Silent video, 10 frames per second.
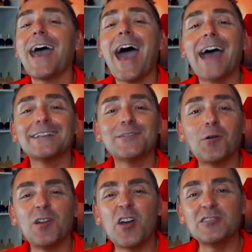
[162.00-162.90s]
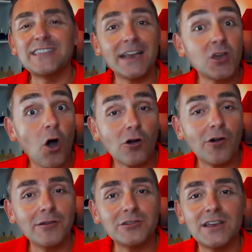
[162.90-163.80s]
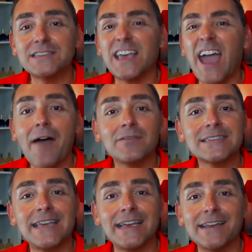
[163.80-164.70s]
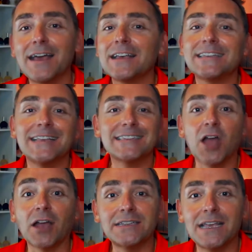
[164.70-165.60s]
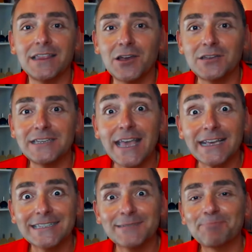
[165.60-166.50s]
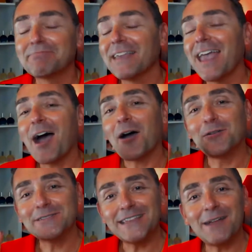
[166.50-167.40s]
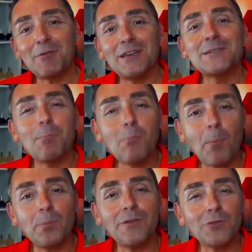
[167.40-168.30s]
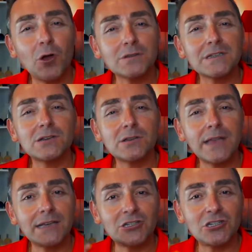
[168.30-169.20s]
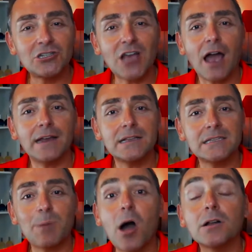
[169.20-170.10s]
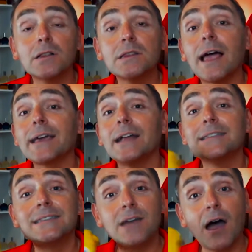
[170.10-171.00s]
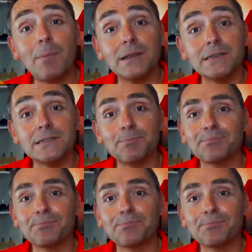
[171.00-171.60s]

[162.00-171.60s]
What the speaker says: and all of those dead cockroaches that you haven't seen since 1936. I also then want you to mop the floors until they shine and sparkle like a diamond.